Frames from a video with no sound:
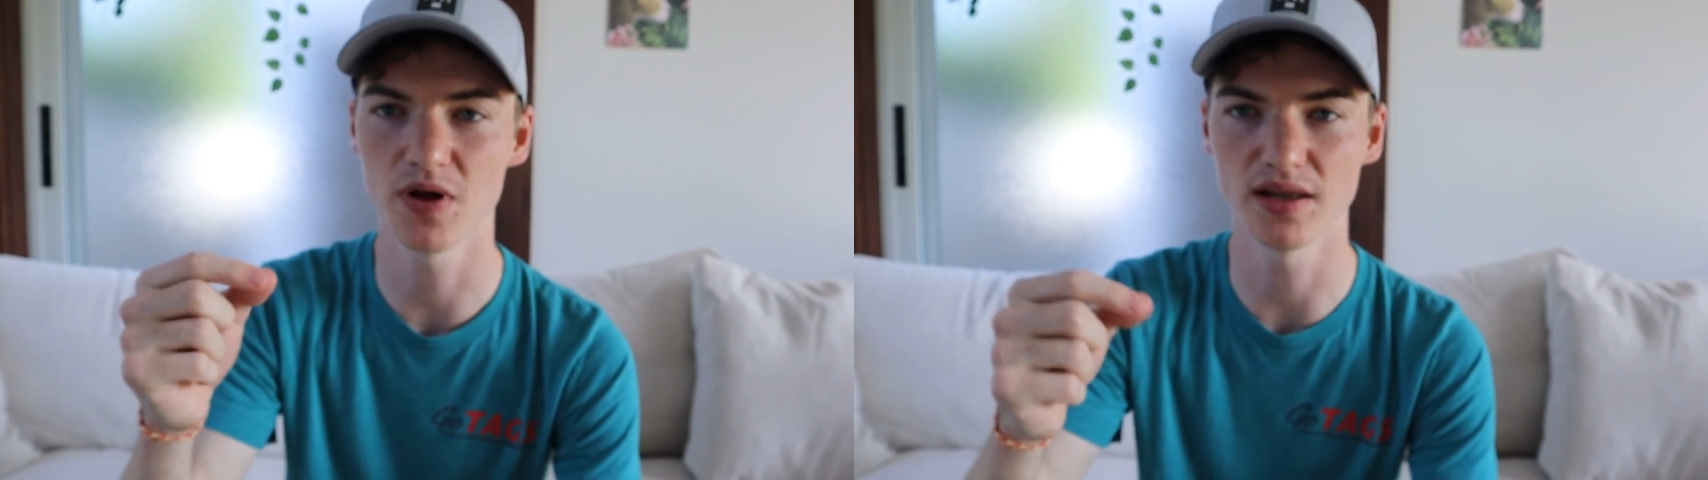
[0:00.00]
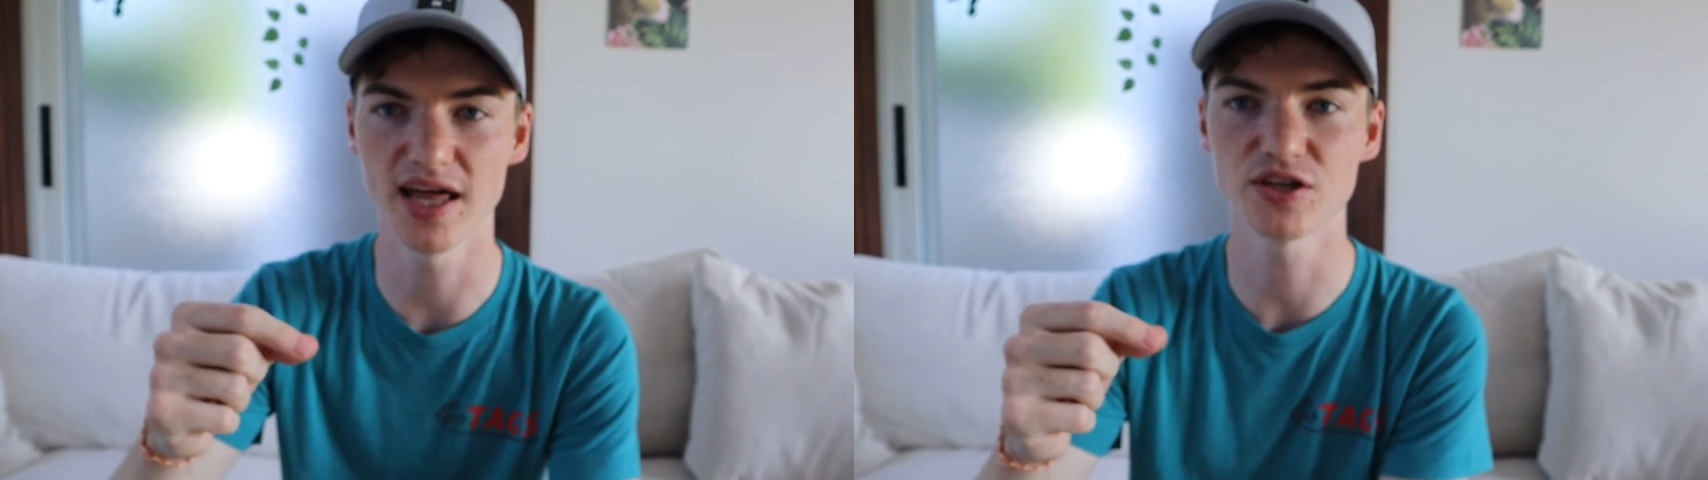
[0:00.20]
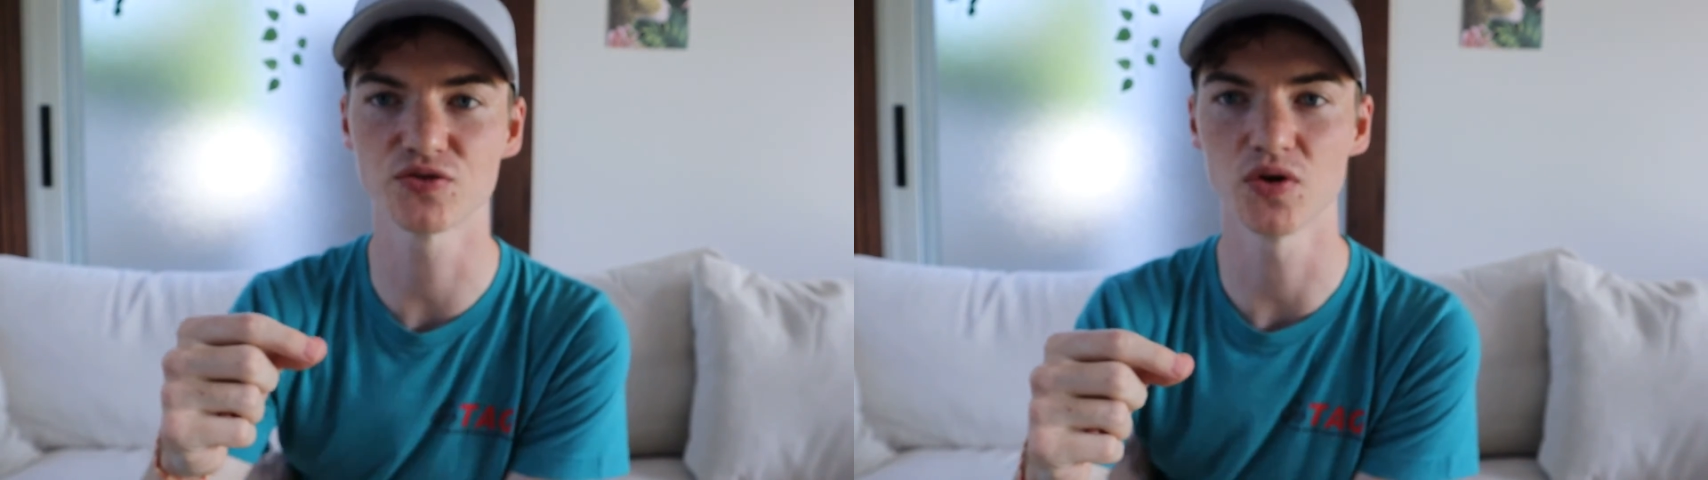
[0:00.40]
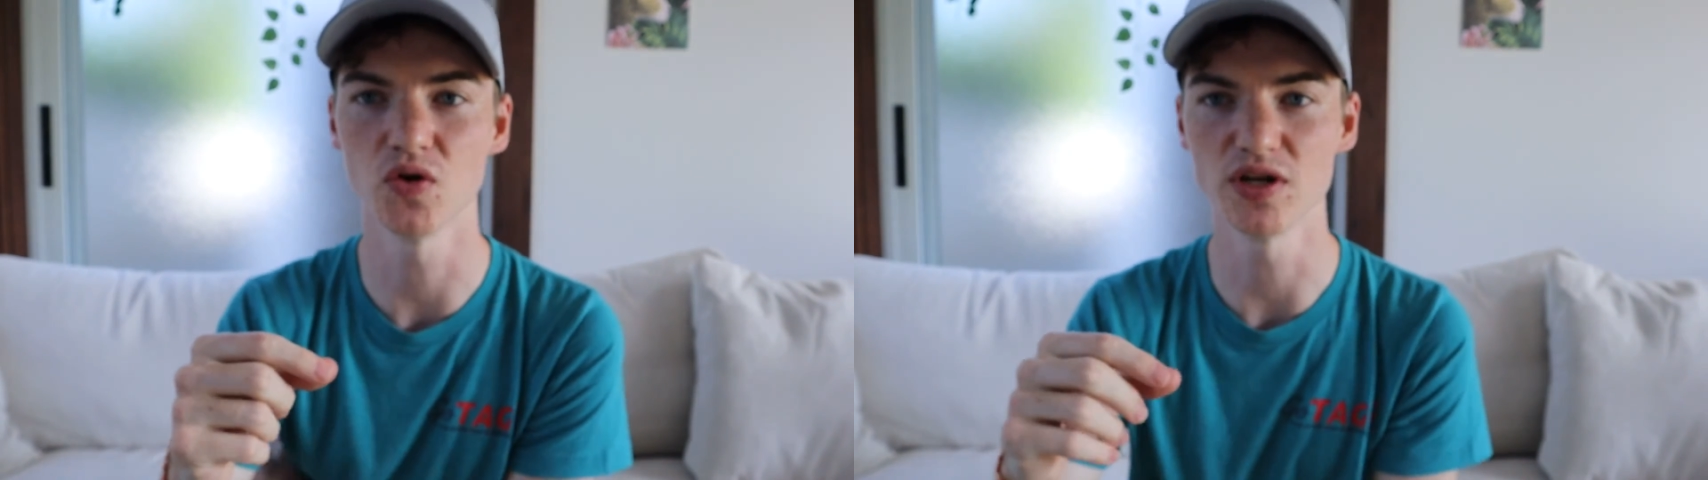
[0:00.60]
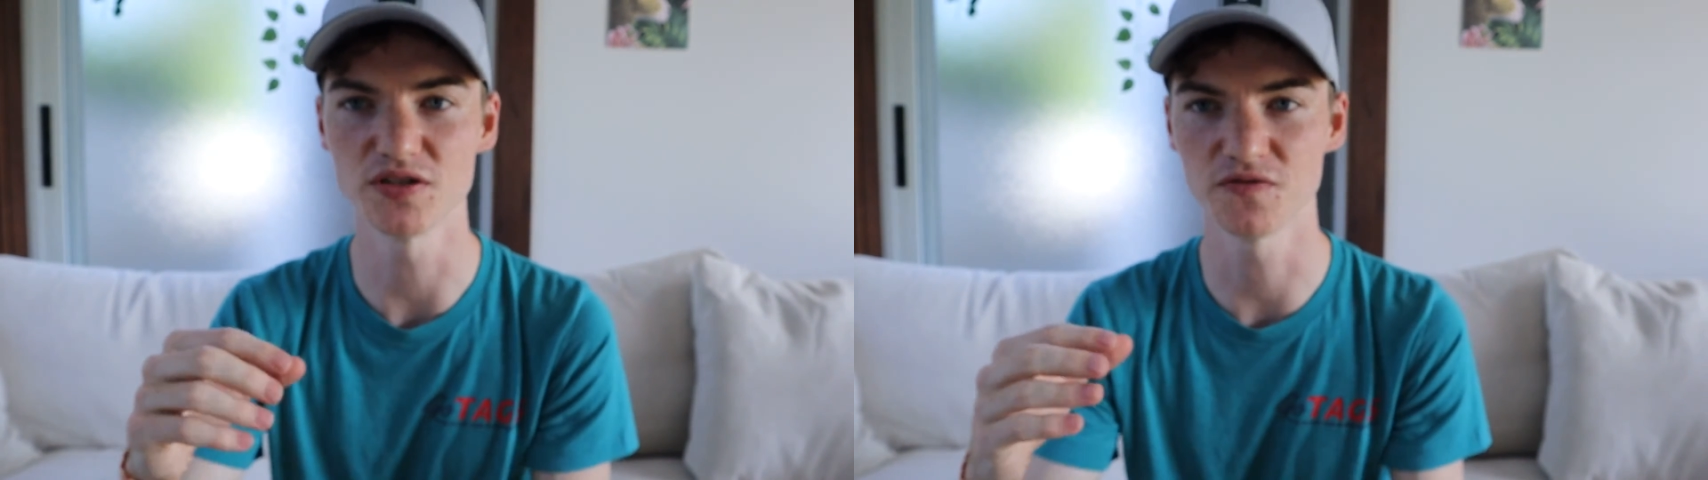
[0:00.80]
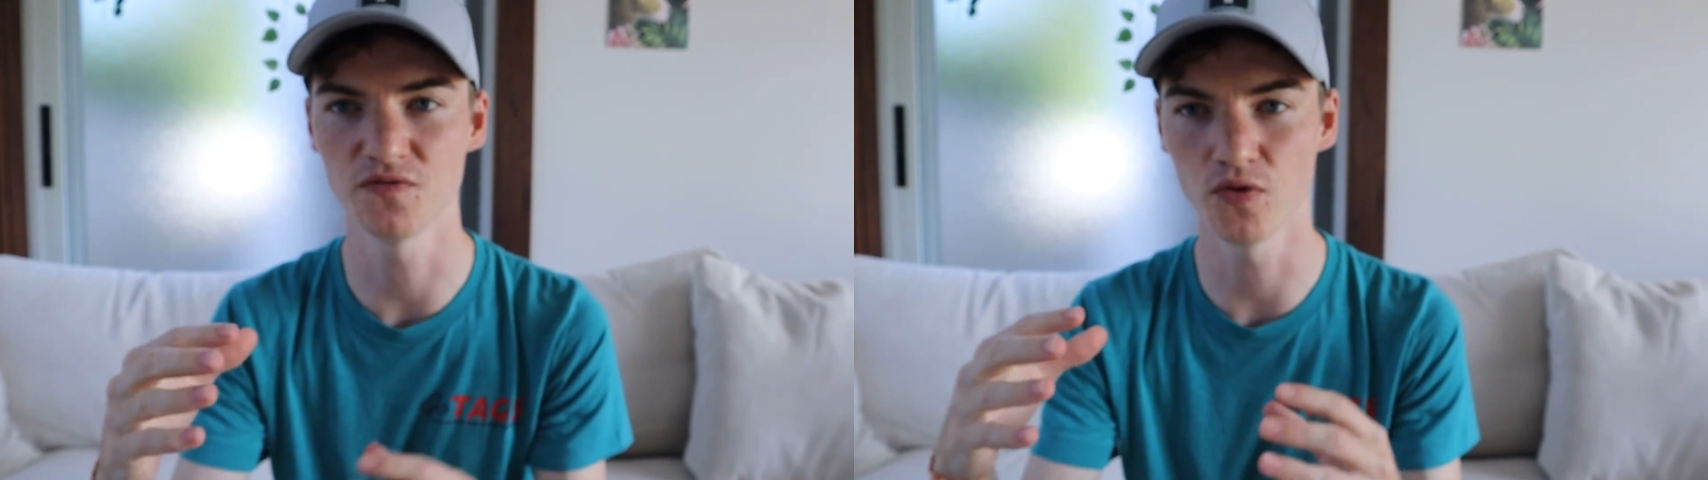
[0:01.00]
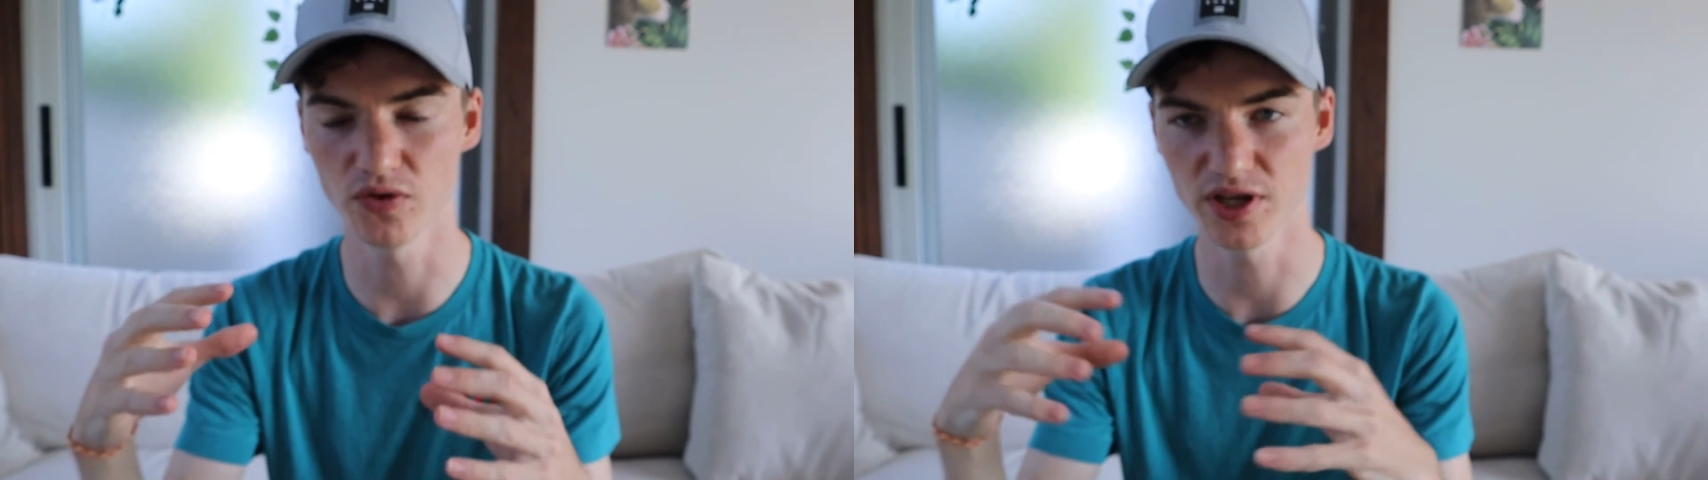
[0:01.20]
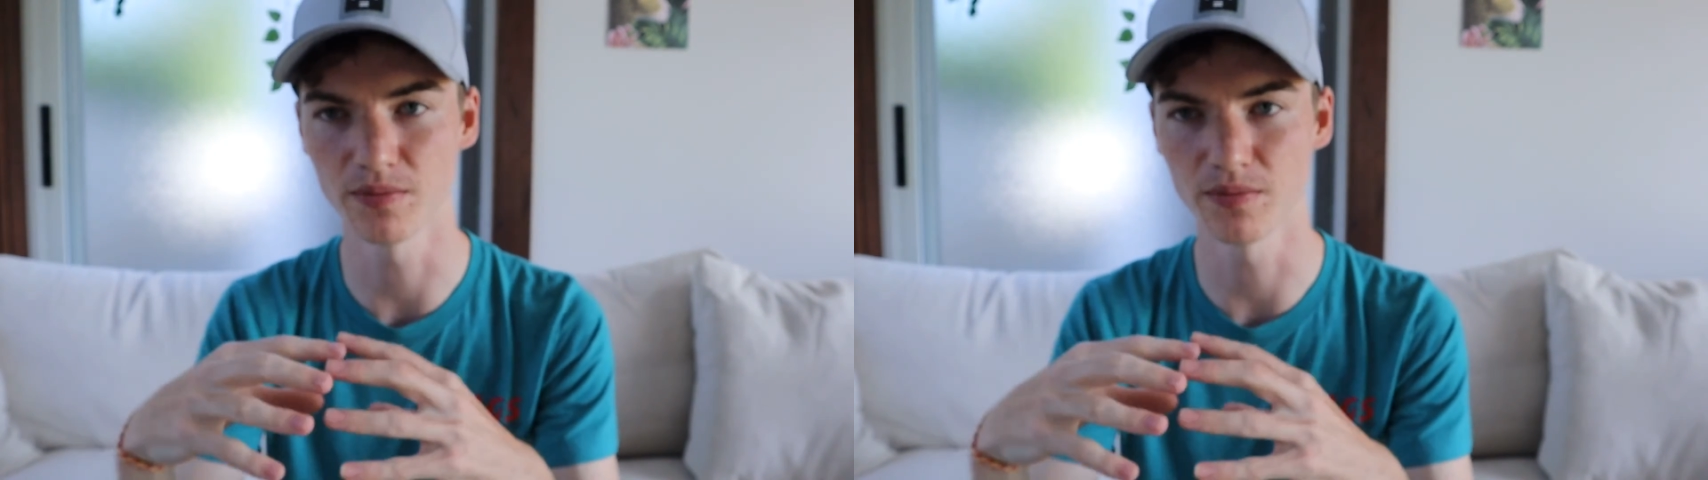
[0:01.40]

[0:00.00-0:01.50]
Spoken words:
electrode is fully